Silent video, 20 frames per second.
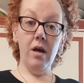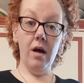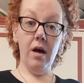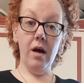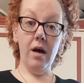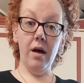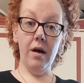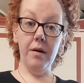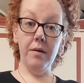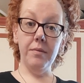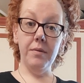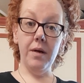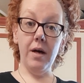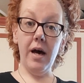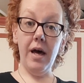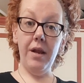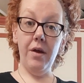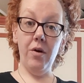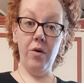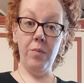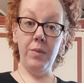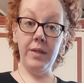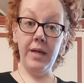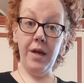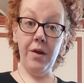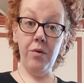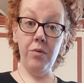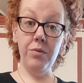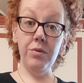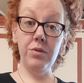Idaho
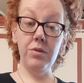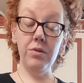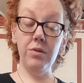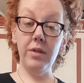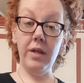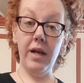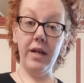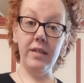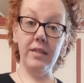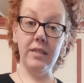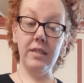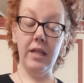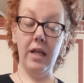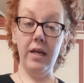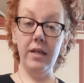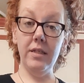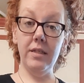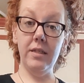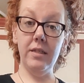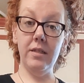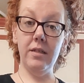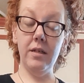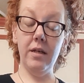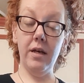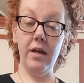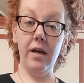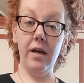potatoes that I had sliced